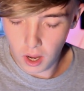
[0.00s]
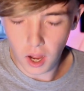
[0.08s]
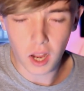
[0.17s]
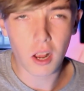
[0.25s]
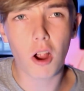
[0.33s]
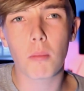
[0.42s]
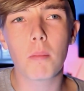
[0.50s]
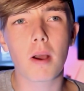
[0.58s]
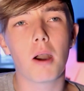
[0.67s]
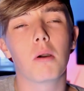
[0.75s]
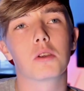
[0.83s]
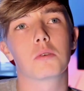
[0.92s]
can't remember
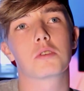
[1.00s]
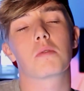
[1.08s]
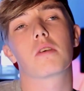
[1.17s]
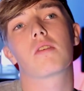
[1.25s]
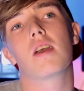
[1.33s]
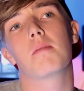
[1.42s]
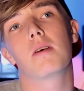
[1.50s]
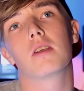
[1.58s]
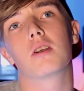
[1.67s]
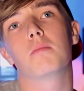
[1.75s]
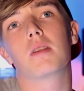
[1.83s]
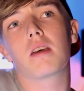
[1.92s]
how old I was when I created my own
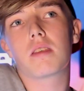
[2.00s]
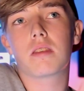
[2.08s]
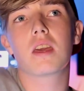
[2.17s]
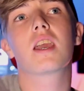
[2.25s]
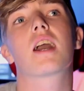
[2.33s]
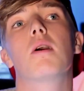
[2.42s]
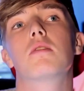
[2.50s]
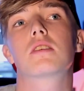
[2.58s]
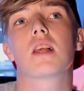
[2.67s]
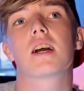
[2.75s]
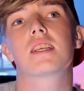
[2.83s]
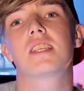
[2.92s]
company. I think I
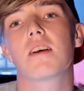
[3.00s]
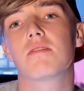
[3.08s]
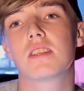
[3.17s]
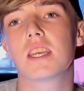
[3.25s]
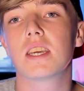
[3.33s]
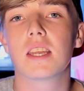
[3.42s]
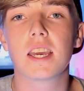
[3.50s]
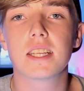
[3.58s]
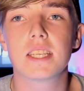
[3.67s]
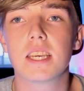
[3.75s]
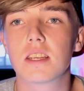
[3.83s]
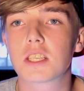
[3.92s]
was like 17,
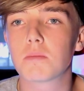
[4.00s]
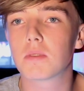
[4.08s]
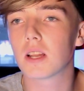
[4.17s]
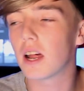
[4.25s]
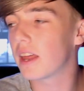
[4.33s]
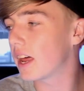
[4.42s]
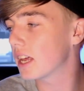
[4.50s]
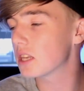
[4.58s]
18 or something like that.